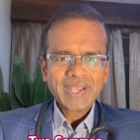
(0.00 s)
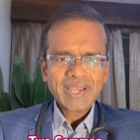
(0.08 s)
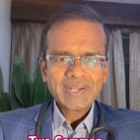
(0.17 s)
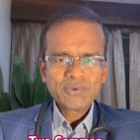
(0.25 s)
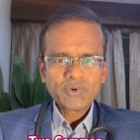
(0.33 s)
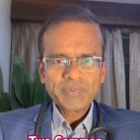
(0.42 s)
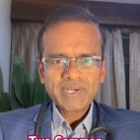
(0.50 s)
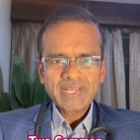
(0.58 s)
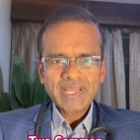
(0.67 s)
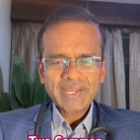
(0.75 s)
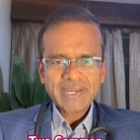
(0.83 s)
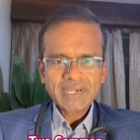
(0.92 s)
And in
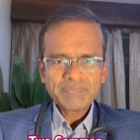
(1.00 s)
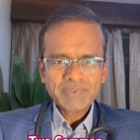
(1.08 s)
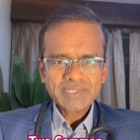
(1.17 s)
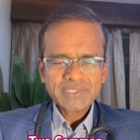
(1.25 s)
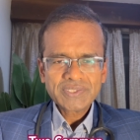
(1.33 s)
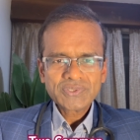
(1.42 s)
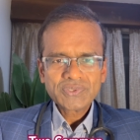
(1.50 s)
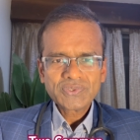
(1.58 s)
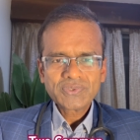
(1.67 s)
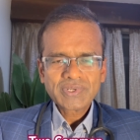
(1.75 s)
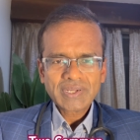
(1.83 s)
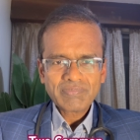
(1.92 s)
OPD, I get patients
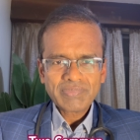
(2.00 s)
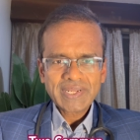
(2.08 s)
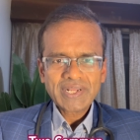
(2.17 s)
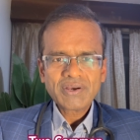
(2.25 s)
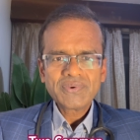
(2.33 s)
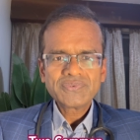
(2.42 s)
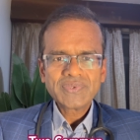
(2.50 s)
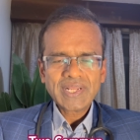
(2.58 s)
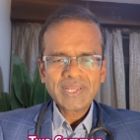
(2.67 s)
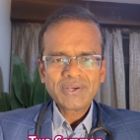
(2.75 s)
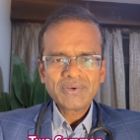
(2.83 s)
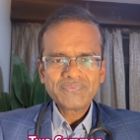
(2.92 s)
who complain of
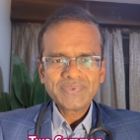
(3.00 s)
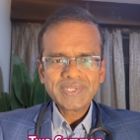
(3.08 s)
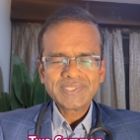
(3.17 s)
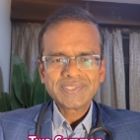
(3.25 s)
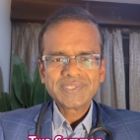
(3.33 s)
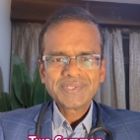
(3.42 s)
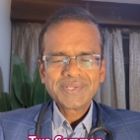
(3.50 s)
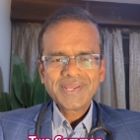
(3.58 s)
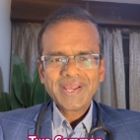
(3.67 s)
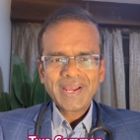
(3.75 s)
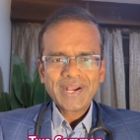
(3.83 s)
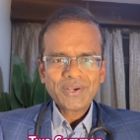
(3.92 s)
swelling of feet
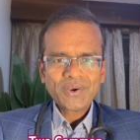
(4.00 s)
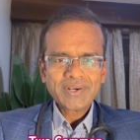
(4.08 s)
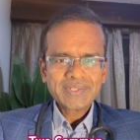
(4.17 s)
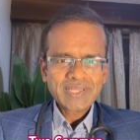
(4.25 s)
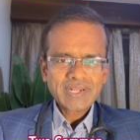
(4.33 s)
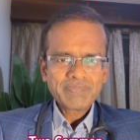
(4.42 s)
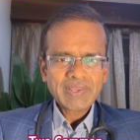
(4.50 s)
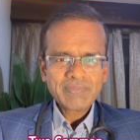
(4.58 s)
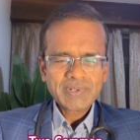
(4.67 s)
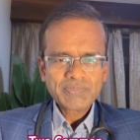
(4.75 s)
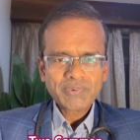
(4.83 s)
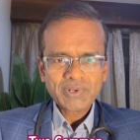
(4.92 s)
and not their
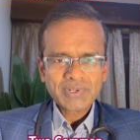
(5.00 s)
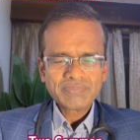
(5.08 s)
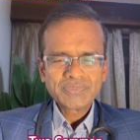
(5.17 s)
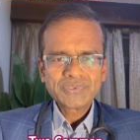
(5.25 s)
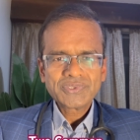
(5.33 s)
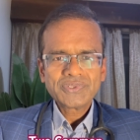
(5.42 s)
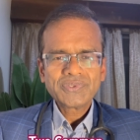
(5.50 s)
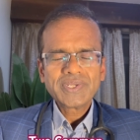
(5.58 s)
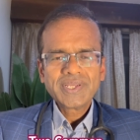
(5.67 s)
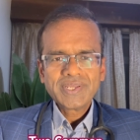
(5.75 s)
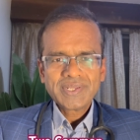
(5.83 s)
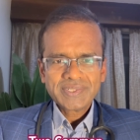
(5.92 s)
primary problem. So
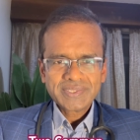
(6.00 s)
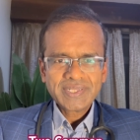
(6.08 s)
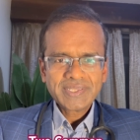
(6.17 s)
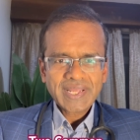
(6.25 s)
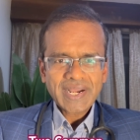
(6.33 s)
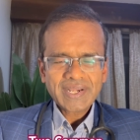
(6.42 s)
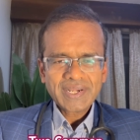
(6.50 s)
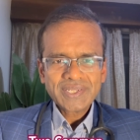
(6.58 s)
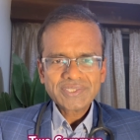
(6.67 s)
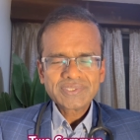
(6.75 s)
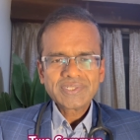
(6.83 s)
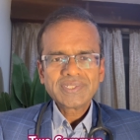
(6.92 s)
in that
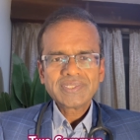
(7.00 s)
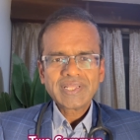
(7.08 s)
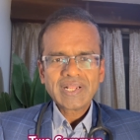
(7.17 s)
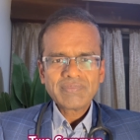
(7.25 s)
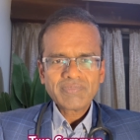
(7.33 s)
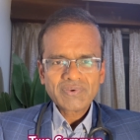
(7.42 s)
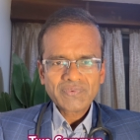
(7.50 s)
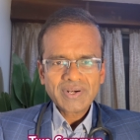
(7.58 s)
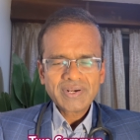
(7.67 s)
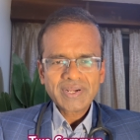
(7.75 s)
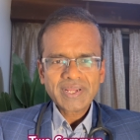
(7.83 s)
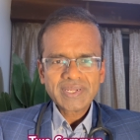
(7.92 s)
list, the number
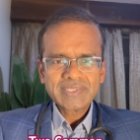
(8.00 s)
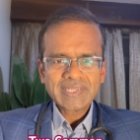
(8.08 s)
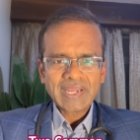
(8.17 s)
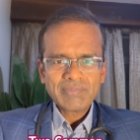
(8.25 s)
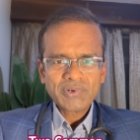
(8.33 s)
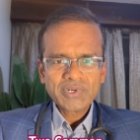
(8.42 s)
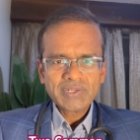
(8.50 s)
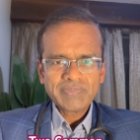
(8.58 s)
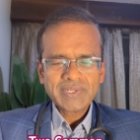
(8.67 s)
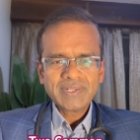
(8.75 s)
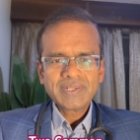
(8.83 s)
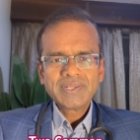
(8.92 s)
one drug is
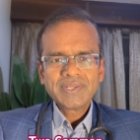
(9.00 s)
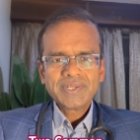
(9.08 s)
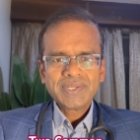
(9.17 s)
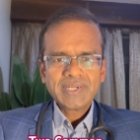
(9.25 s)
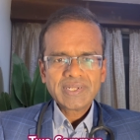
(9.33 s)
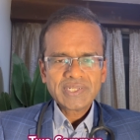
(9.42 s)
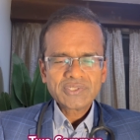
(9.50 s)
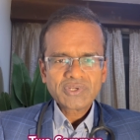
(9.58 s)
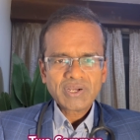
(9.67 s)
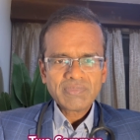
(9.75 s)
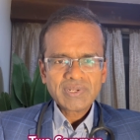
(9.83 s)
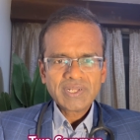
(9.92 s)
amlodipine. It is
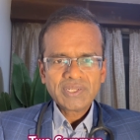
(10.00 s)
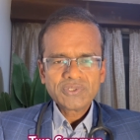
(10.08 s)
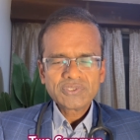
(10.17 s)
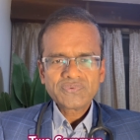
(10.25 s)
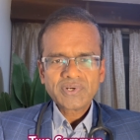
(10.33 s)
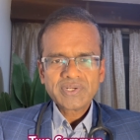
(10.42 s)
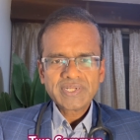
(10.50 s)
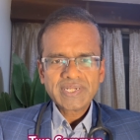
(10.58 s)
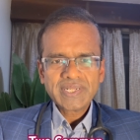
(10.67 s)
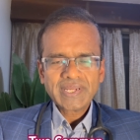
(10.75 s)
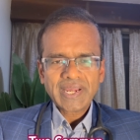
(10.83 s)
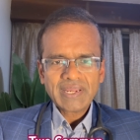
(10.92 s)
commonly used for
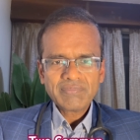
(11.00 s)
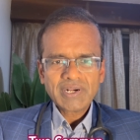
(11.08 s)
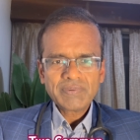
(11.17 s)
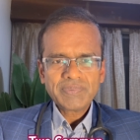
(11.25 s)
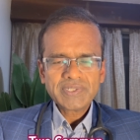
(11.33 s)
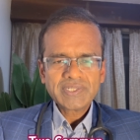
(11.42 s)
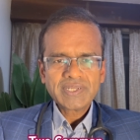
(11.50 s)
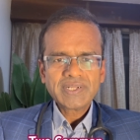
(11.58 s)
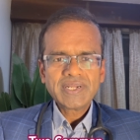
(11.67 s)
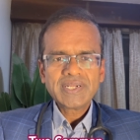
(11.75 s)
treating high blood pressure.